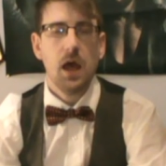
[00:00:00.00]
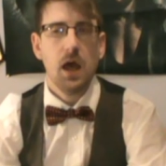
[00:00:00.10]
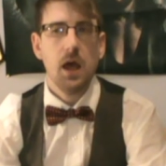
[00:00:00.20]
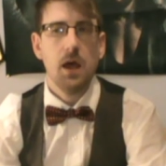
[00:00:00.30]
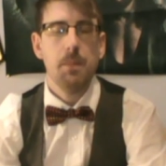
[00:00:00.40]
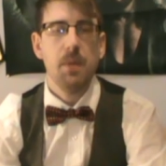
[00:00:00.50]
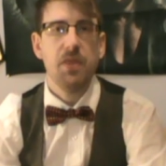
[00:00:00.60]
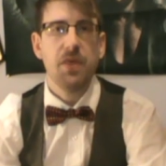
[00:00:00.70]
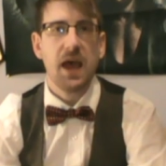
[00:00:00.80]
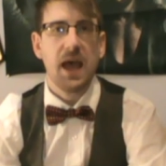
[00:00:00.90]

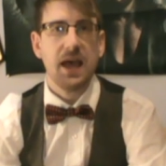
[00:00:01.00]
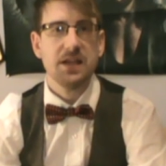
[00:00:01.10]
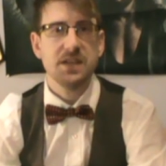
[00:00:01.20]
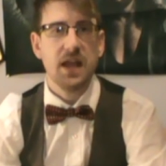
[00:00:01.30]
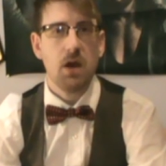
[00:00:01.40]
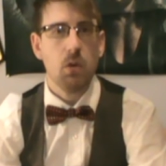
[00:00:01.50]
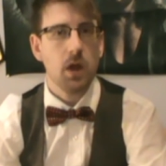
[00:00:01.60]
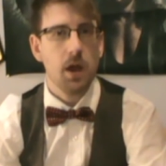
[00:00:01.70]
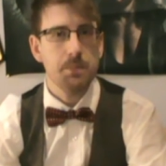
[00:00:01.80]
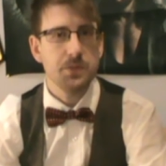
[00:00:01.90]
that has now
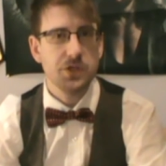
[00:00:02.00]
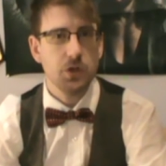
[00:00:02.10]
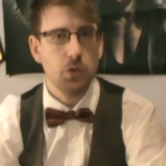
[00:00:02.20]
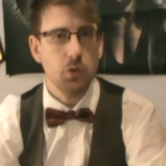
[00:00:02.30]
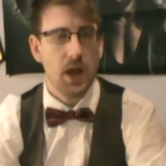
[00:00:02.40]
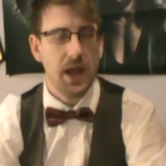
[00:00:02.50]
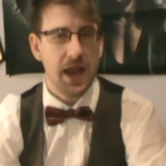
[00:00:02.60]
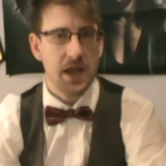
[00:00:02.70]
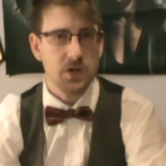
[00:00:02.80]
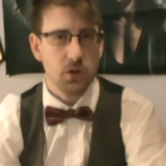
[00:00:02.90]
come to an
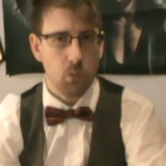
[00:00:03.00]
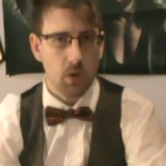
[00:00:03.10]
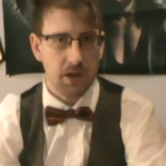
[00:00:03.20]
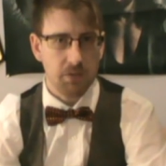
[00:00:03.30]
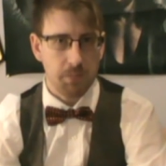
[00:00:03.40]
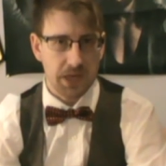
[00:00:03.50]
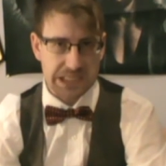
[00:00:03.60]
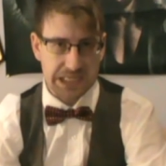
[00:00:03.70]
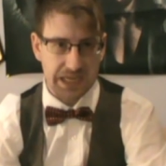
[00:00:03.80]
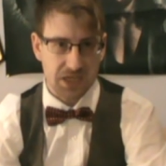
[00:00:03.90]
end with
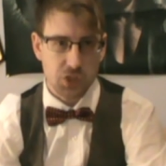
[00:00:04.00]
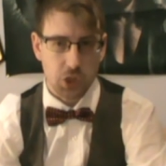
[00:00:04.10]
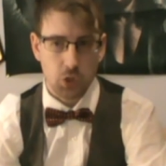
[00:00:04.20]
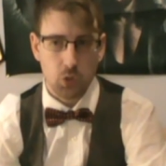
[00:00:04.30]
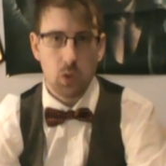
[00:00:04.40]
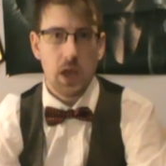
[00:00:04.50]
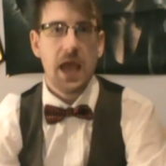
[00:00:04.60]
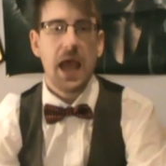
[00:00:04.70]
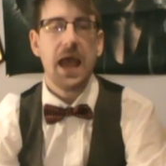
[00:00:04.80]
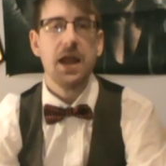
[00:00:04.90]
Metal Gear 2,
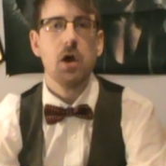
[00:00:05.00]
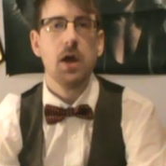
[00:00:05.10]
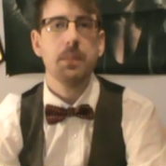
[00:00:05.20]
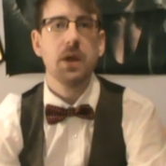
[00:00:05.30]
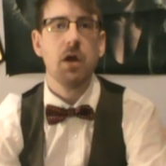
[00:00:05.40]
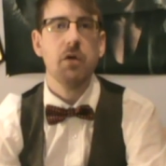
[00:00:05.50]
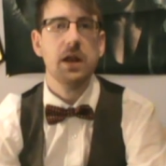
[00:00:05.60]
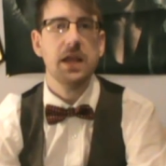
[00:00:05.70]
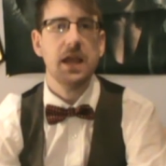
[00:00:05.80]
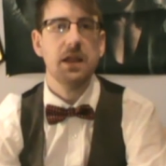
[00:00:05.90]
and I am
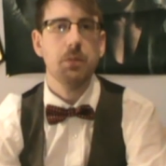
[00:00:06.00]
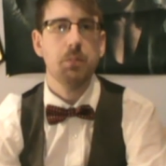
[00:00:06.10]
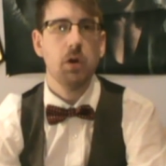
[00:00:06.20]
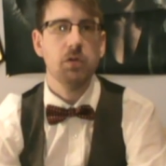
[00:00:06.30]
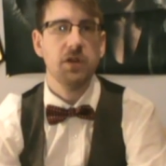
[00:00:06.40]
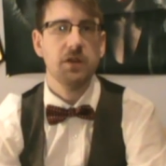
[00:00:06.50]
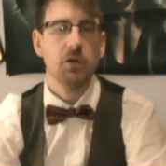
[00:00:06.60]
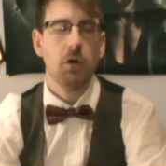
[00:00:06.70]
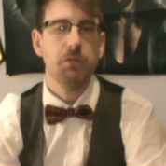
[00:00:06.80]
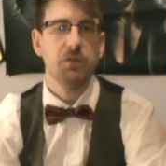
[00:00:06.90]
currently in the process
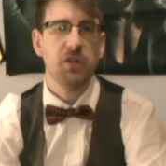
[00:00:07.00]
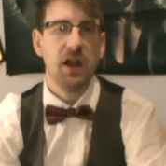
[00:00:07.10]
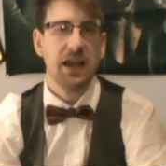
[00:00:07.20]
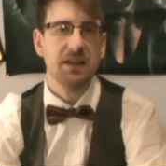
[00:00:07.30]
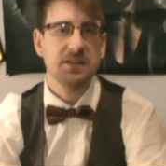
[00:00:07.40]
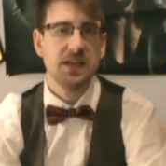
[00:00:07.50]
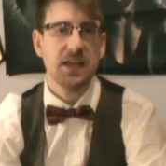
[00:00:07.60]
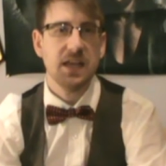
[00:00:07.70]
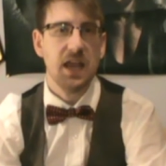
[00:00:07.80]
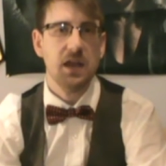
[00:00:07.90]
of
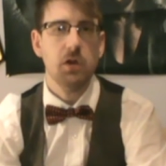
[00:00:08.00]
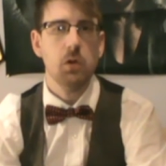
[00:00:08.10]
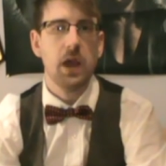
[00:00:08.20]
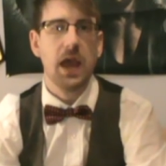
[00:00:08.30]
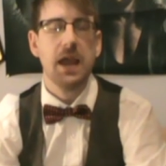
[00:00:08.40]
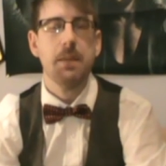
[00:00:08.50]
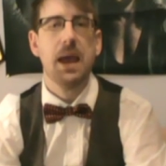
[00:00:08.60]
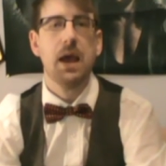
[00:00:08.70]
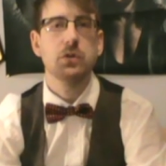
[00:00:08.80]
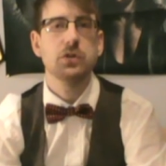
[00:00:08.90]
selecting a new game
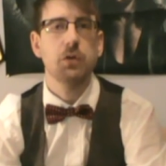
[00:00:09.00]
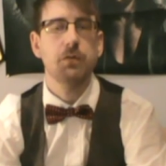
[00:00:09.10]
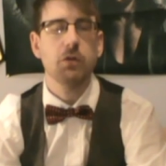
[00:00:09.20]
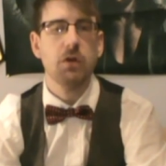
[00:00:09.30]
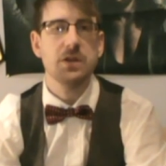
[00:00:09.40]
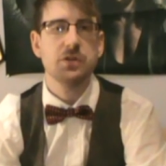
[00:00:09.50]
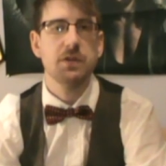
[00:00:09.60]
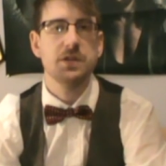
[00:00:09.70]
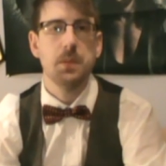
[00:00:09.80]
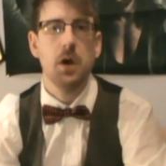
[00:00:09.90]
out of Gran
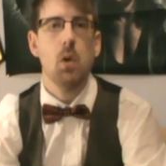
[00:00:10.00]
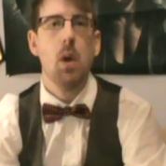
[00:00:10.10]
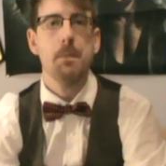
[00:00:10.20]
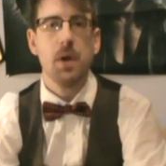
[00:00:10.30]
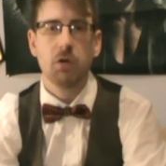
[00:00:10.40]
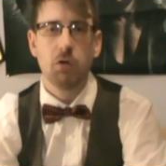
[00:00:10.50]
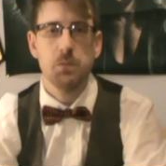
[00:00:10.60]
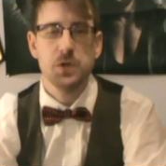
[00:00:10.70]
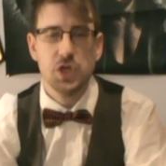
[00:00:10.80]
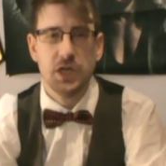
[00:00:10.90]
Turismo,
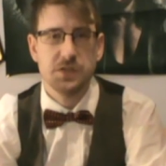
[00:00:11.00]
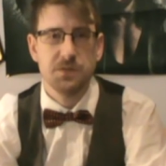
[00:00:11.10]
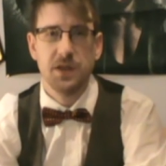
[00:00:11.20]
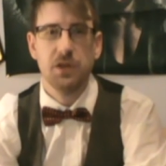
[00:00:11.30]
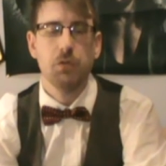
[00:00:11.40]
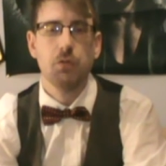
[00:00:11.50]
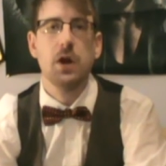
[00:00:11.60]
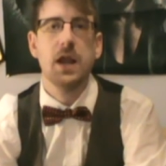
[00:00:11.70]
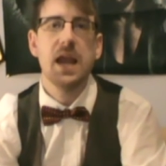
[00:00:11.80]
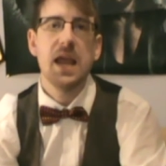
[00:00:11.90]
Micro Machines
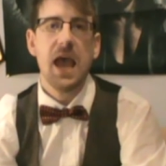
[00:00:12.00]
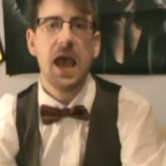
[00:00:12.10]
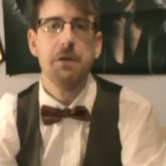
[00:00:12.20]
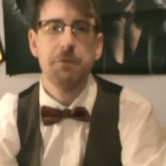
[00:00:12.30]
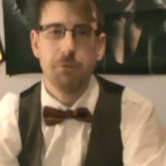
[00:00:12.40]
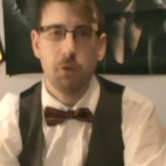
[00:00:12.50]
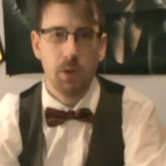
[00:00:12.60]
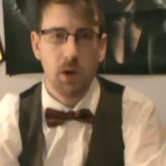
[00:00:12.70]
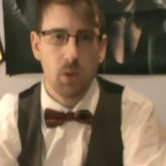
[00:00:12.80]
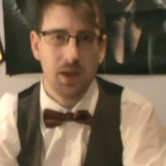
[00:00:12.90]
V3 and
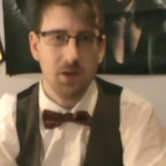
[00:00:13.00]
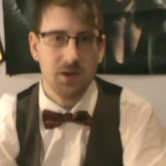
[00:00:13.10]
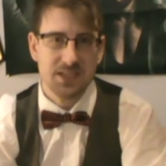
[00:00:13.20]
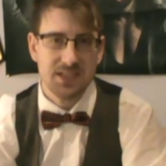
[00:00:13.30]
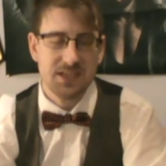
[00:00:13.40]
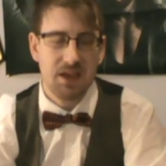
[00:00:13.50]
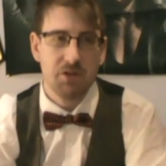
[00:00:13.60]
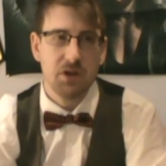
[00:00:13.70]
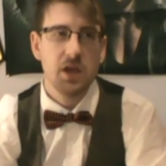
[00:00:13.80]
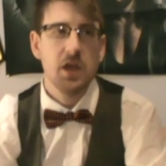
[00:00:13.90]
Formula
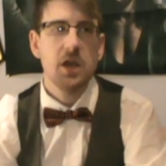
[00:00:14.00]
197.